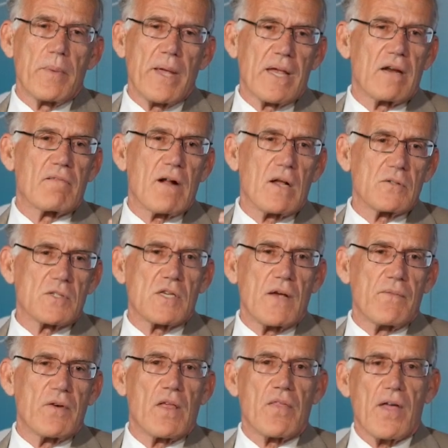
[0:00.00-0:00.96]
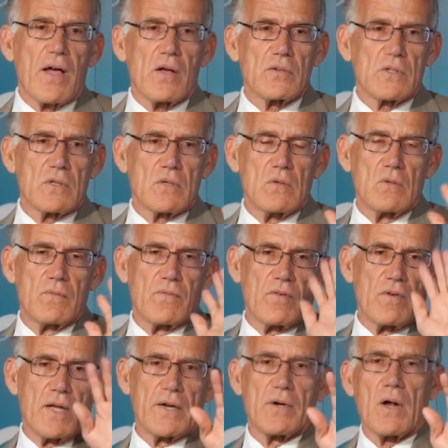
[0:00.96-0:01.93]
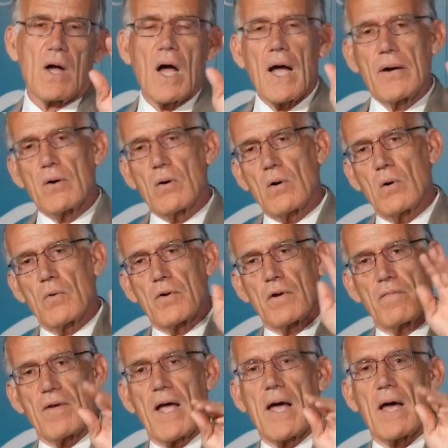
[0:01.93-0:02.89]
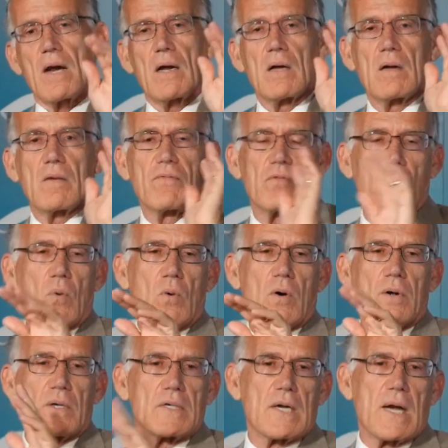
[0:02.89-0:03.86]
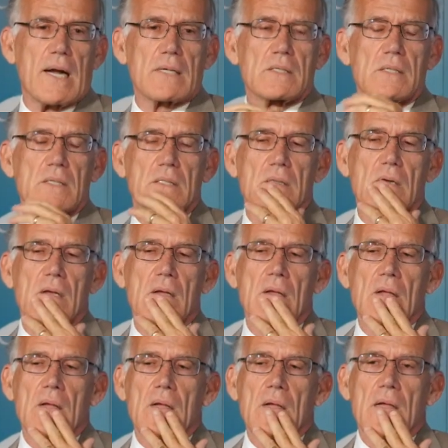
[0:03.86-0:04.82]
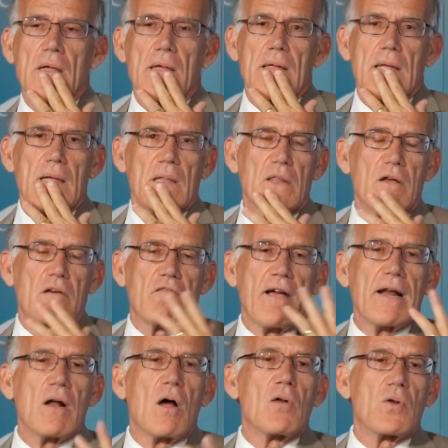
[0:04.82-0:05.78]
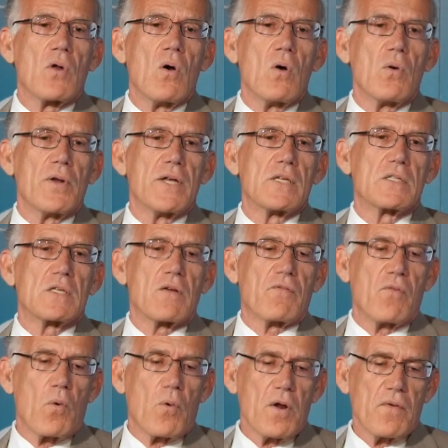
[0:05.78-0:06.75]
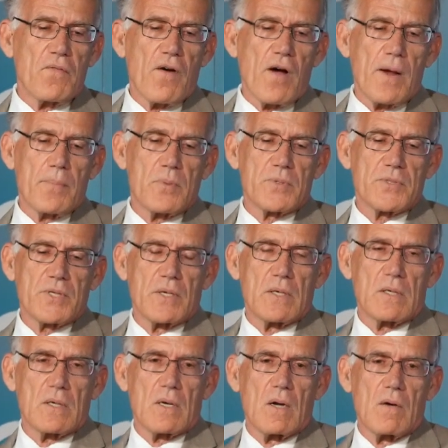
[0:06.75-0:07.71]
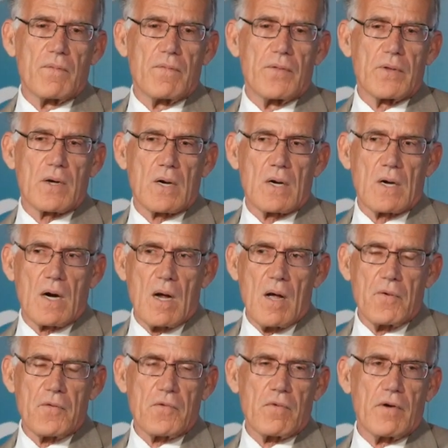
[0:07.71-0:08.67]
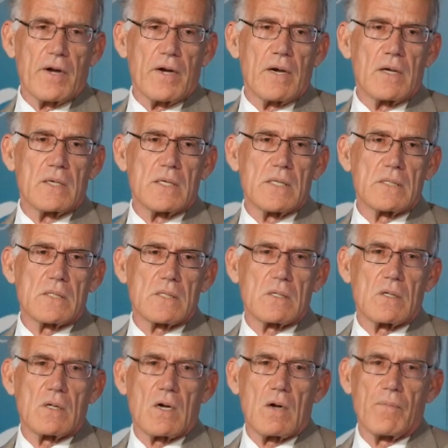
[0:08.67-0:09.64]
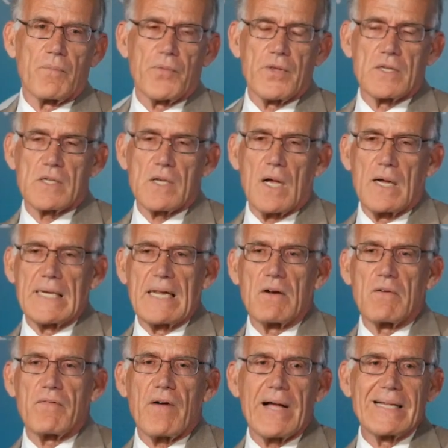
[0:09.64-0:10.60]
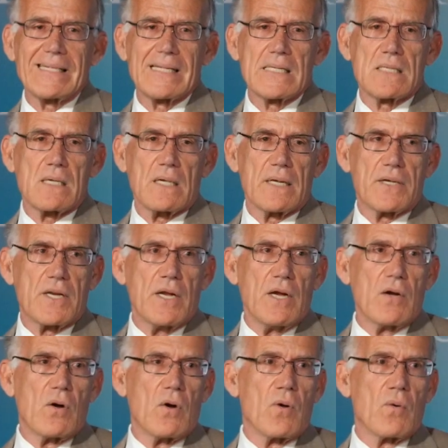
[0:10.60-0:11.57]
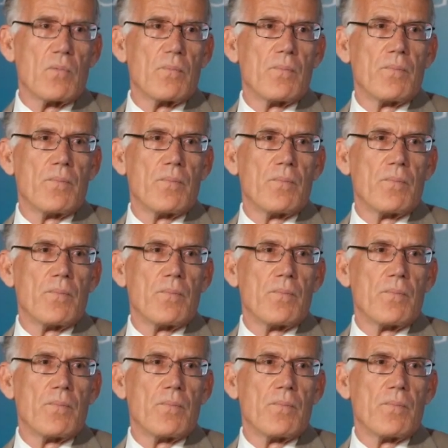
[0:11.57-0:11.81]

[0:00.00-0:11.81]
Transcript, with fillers: making around 70,000 who fled to Idaho, Nevada, Florida, Texas. The great unknown is that 45% of the country is, identifies as Latino.